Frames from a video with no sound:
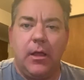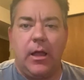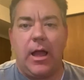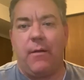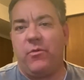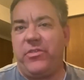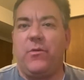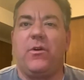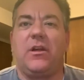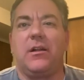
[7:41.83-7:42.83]
I'm with you 100%
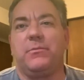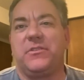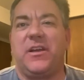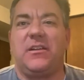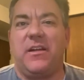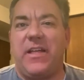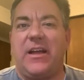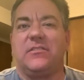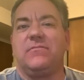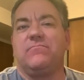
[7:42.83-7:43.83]
on
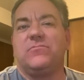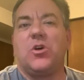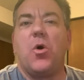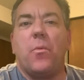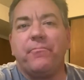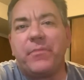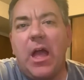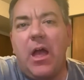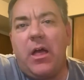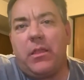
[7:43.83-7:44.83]
that. So,
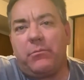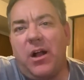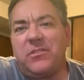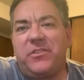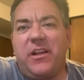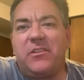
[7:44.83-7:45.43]
the Bronze Terror is